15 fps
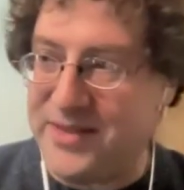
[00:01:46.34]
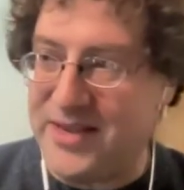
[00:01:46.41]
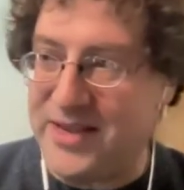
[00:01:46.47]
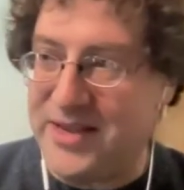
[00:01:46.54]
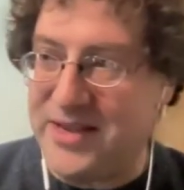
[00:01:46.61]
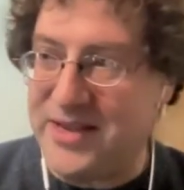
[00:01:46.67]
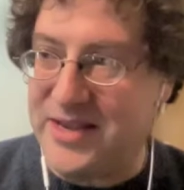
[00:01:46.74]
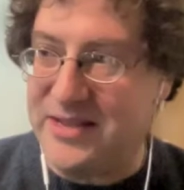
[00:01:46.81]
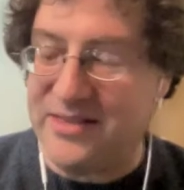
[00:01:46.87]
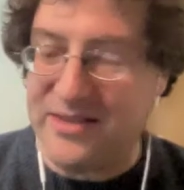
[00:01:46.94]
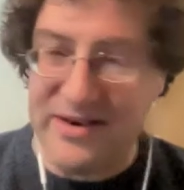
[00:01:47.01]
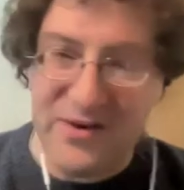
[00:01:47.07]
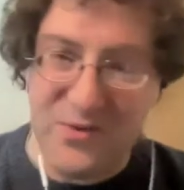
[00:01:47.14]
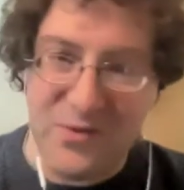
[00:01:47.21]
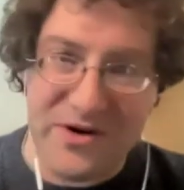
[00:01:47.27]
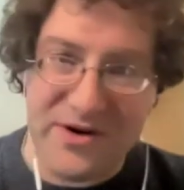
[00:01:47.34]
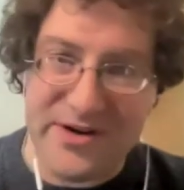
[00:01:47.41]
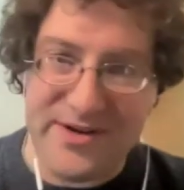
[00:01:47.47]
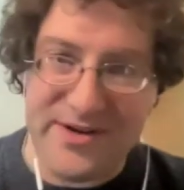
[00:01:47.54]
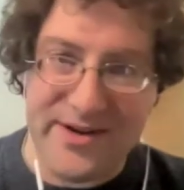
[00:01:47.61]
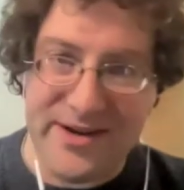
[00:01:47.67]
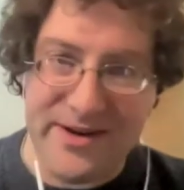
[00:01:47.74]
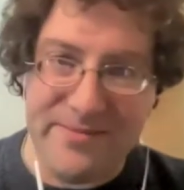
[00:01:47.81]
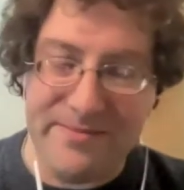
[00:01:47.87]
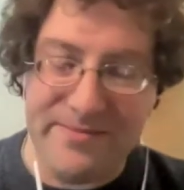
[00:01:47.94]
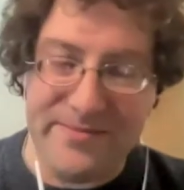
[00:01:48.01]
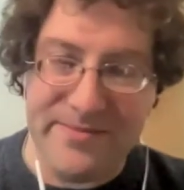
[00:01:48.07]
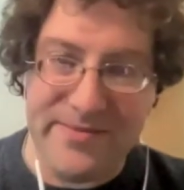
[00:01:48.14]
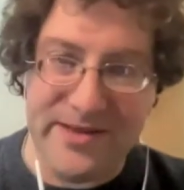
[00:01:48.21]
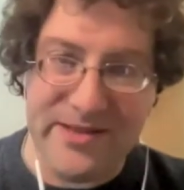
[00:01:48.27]
in the network,
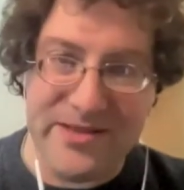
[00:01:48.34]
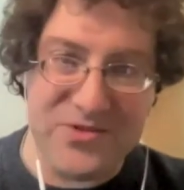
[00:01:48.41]
then